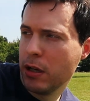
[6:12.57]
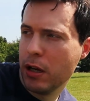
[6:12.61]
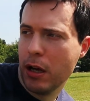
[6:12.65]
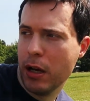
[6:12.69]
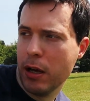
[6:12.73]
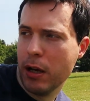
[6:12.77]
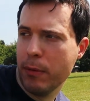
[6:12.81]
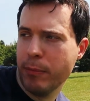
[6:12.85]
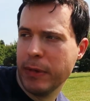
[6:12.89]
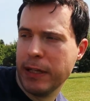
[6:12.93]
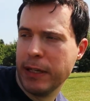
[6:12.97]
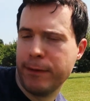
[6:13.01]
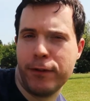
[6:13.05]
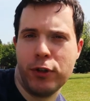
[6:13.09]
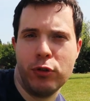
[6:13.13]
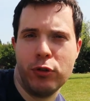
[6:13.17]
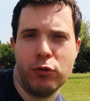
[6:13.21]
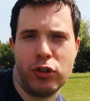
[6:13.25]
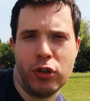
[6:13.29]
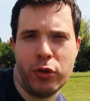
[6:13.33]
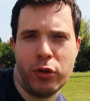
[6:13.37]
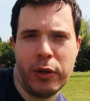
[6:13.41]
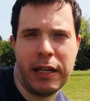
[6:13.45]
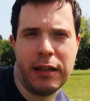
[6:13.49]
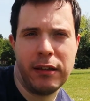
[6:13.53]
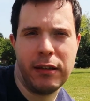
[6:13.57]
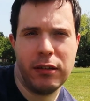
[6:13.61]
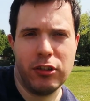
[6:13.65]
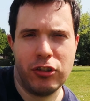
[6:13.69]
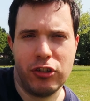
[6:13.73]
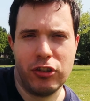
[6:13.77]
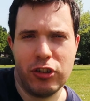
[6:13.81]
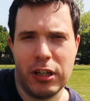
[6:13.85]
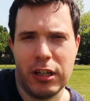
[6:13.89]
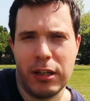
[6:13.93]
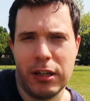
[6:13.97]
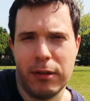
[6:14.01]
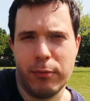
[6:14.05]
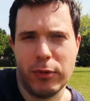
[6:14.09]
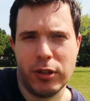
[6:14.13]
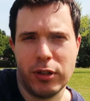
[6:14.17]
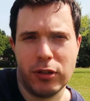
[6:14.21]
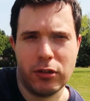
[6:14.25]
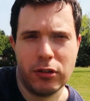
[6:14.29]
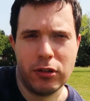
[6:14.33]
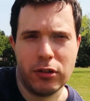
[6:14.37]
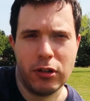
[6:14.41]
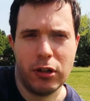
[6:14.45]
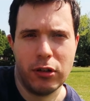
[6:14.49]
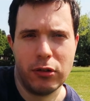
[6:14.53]
If you do hit the gym
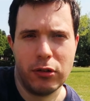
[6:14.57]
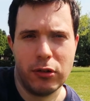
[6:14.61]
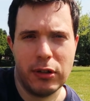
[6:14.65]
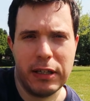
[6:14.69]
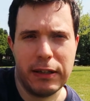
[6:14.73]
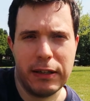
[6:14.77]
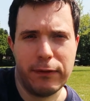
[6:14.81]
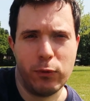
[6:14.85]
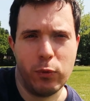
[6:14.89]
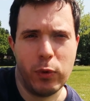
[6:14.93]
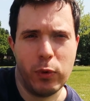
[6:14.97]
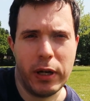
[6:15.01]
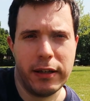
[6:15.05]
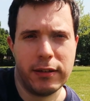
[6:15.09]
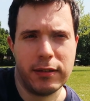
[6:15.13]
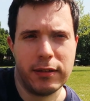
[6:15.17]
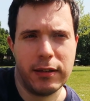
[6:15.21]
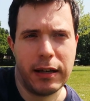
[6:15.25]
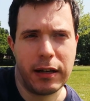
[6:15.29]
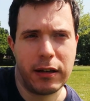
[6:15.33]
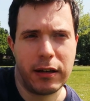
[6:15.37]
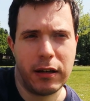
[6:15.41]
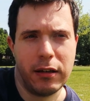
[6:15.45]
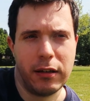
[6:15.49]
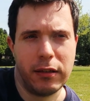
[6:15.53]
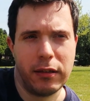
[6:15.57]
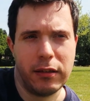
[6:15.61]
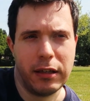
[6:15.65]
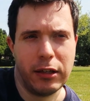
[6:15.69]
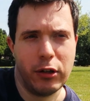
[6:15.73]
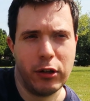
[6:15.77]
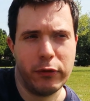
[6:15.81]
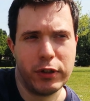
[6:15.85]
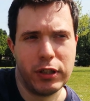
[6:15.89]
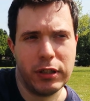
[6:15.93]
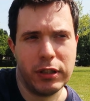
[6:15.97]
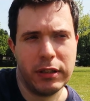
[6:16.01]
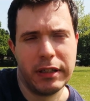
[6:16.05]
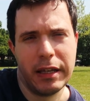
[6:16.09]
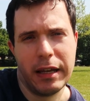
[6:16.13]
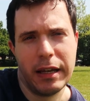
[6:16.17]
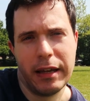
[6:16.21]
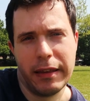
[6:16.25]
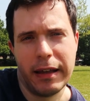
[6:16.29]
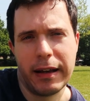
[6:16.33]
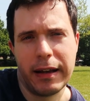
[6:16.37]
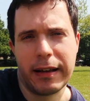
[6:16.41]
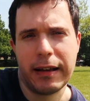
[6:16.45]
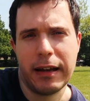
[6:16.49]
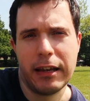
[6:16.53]
and, you know, you lift weights and that kind of thing, obviously,
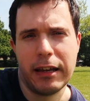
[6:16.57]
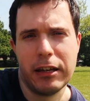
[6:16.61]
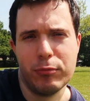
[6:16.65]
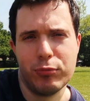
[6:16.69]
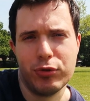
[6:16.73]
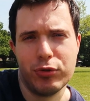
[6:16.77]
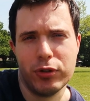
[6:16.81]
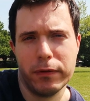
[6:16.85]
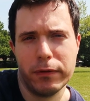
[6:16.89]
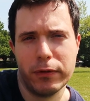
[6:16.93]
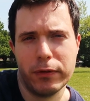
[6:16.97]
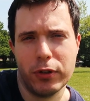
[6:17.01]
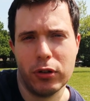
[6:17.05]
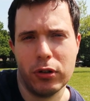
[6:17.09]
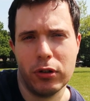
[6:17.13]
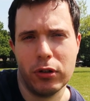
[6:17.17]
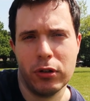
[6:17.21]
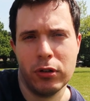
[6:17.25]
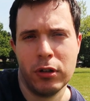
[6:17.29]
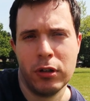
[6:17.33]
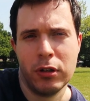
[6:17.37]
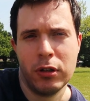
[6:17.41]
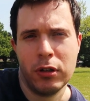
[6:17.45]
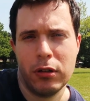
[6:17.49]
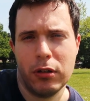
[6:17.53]
yeah, that can improve your